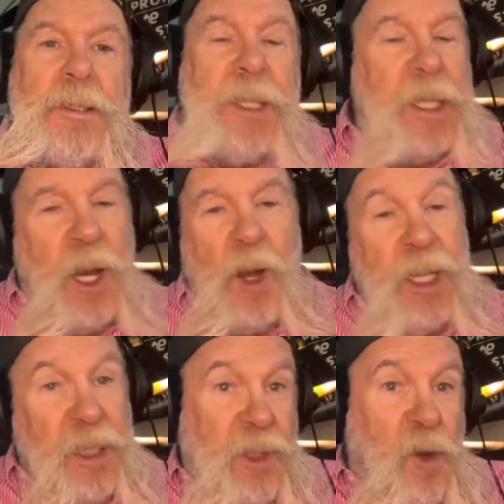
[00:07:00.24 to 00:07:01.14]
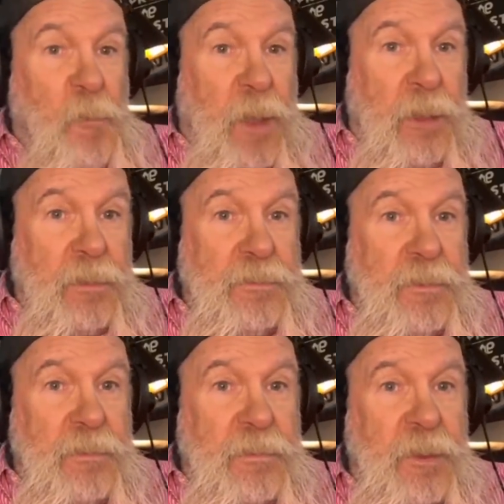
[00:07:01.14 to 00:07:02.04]
He told me,
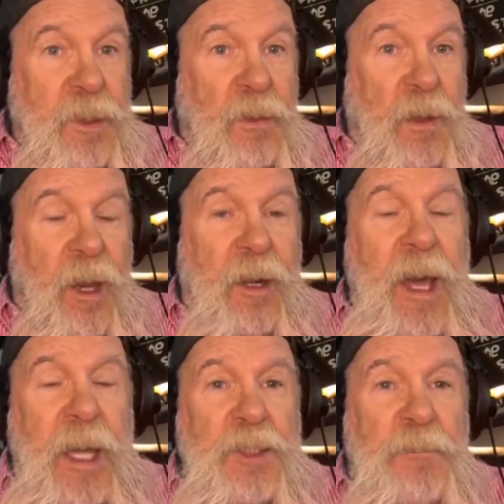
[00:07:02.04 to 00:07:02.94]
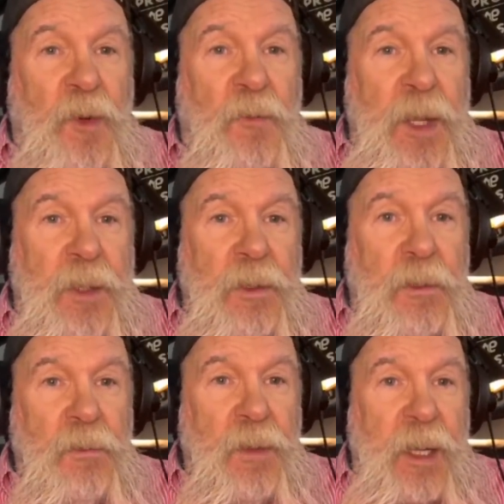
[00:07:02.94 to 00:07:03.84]
you know, a lot of nights in Puerto
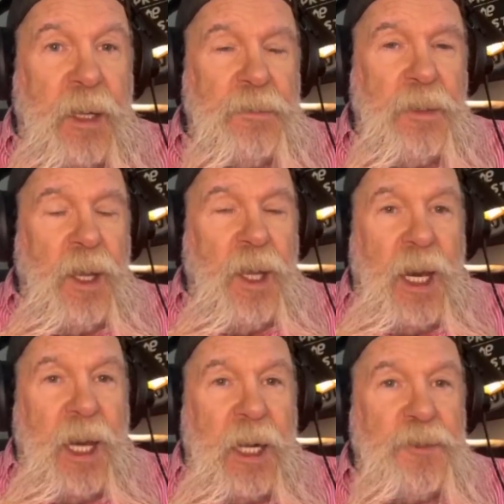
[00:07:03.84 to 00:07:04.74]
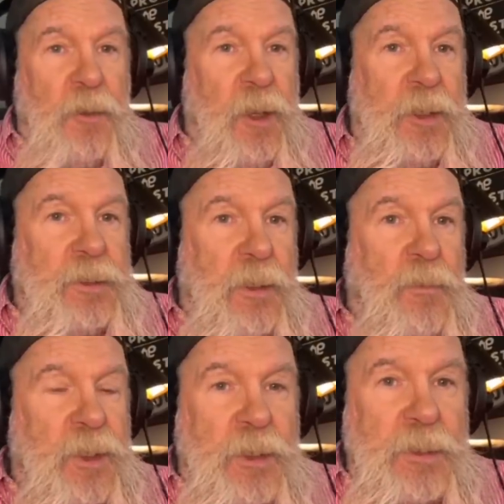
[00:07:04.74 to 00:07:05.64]
Rico, I didn't drink, so
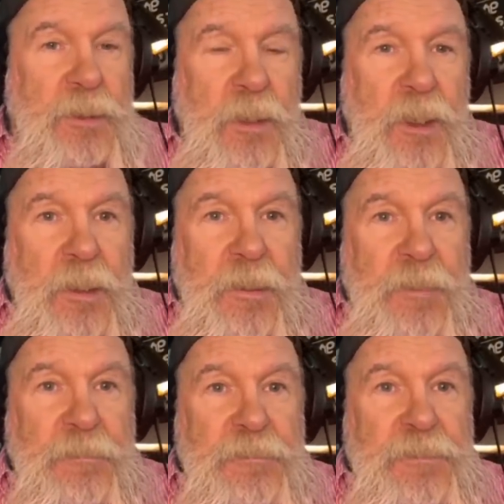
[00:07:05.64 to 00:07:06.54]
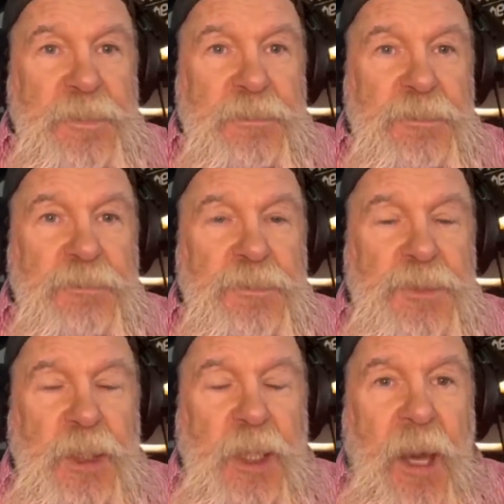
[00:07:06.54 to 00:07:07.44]
we just
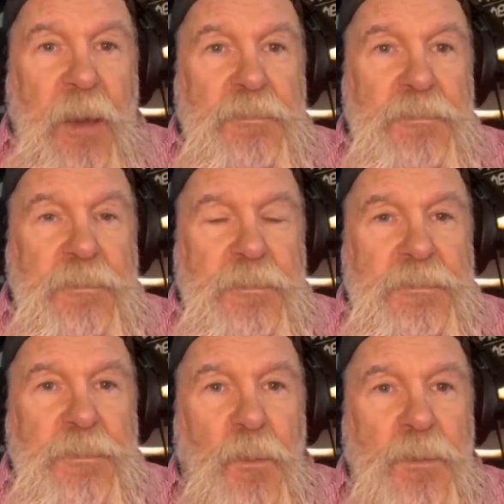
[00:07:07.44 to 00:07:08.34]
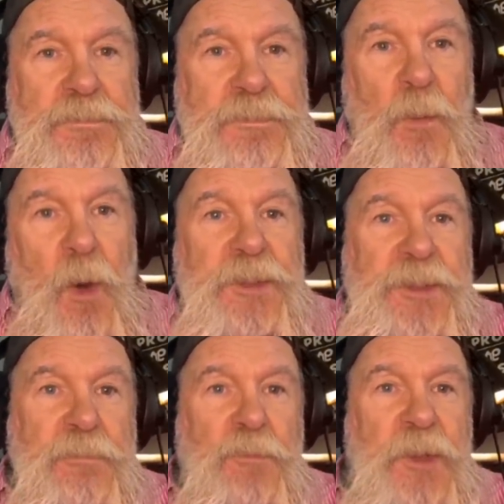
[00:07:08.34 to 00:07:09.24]
sit out and
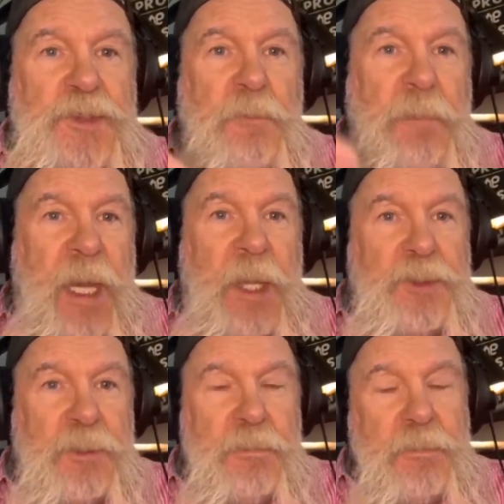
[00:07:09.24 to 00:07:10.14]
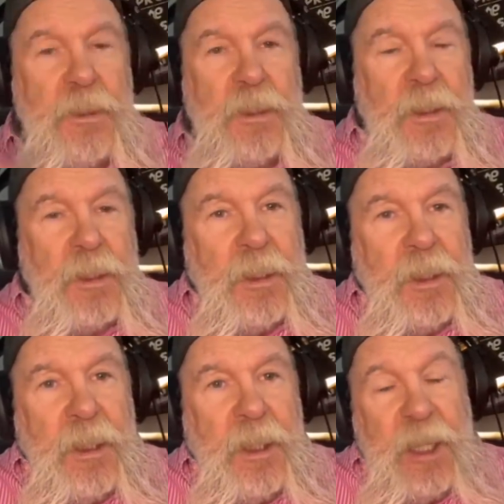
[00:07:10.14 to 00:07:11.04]
watch the beach.
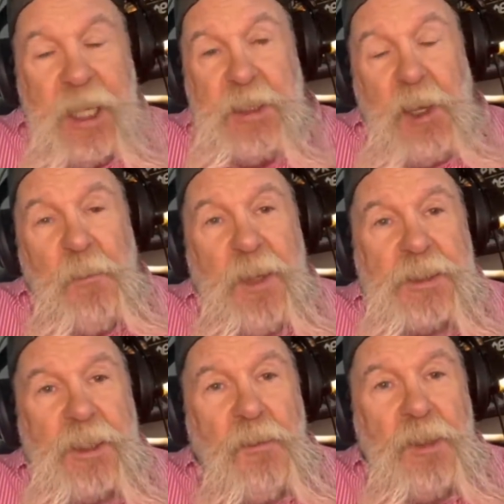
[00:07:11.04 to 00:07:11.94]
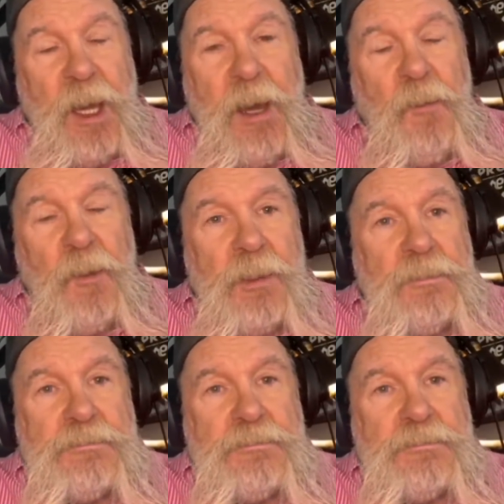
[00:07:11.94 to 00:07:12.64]
And he told me, he said, "Oh yeah, I want